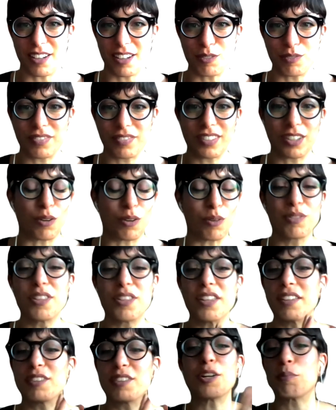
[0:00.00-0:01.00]
kind of
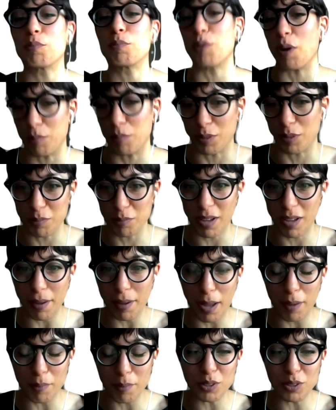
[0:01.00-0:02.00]
their problem.
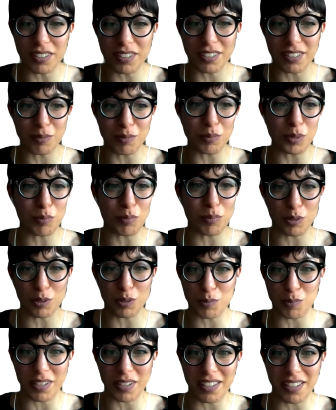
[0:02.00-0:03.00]
I'm going to
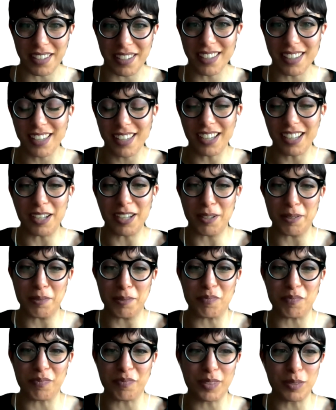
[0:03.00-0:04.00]
build my
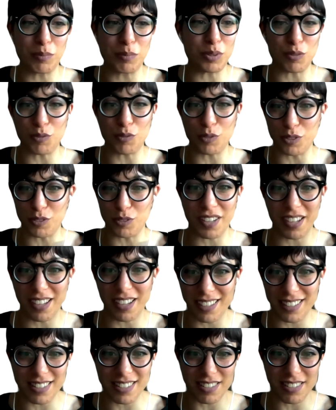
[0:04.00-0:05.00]
beautiful
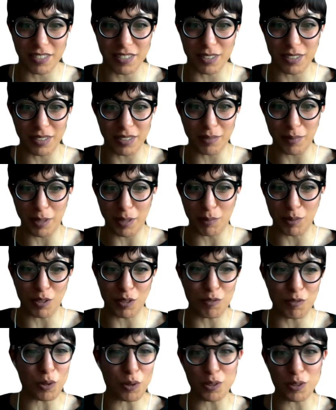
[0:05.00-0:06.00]
device, and I'm
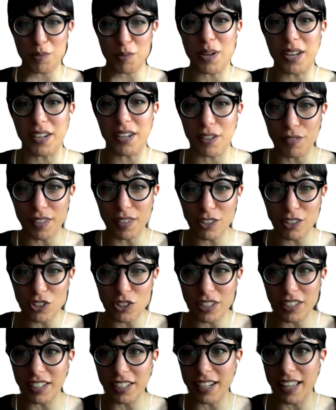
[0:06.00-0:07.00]
going to focus on my
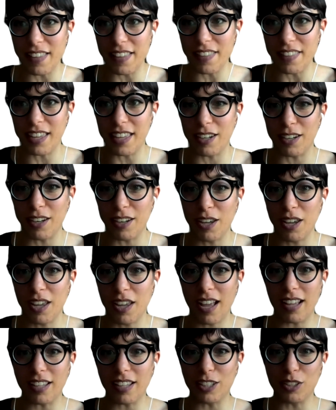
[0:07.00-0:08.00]
innovation, and then
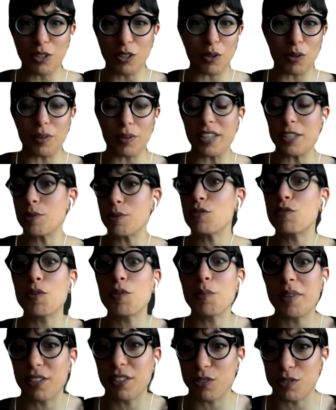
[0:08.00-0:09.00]
especially
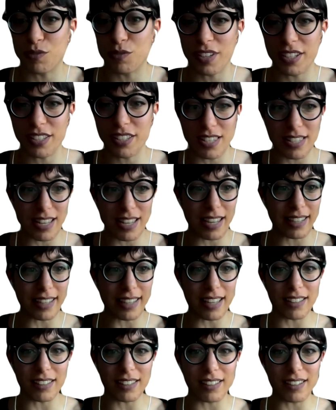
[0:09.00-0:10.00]
for medical devices, I
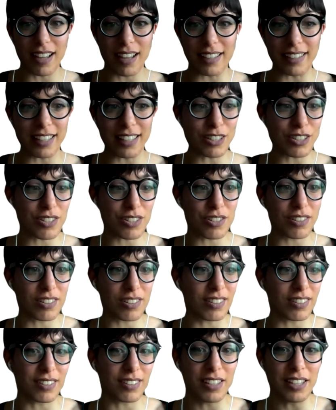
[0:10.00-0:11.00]
get
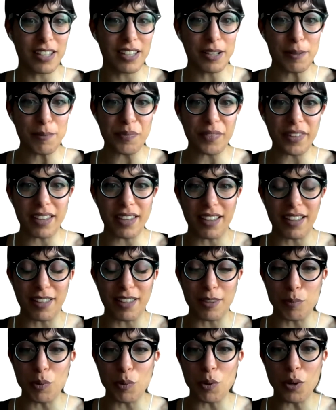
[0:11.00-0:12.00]
to
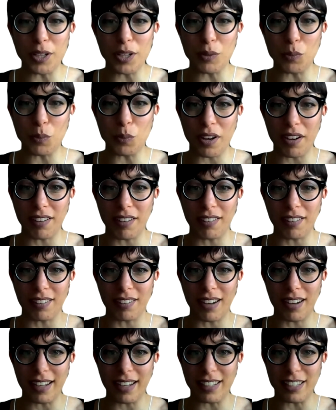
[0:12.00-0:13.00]
the point
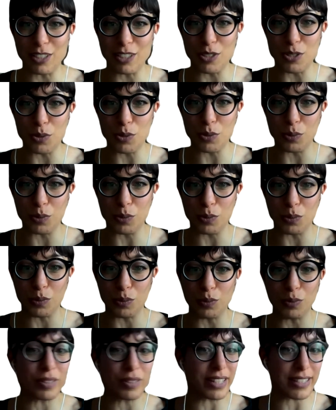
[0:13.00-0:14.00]
where I need
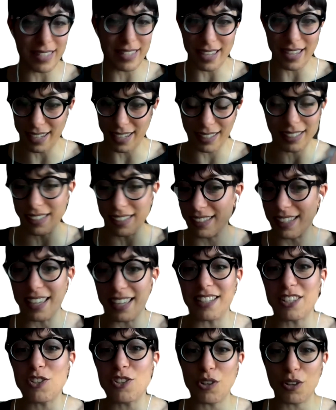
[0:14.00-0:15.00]
to, let's say,
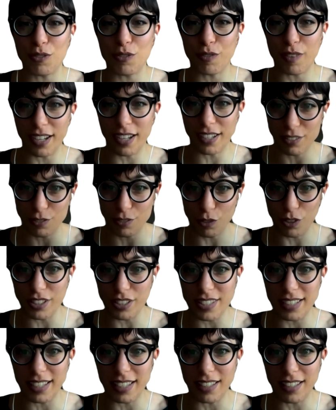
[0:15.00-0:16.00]
get it certified for
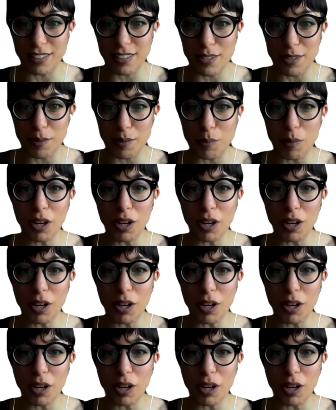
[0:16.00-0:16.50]
it to get into the